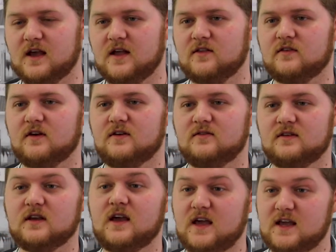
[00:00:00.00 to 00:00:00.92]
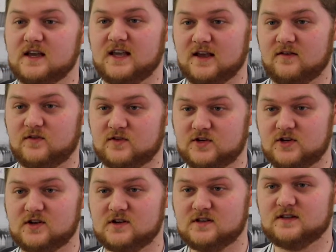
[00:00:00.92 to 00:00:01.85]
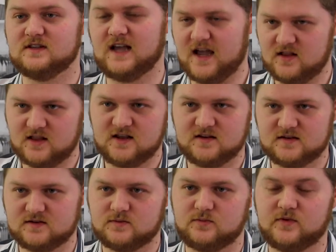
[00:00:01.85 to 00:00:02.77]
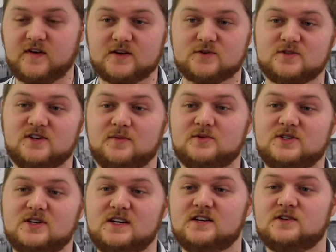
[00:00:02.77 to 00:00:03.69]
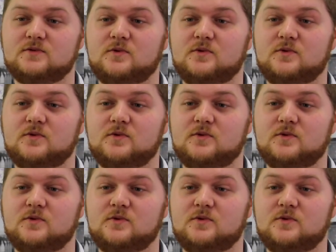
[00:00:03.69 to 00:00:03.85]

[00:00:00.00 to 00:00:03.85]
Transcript: And so it gives students and these professionals the opportunity to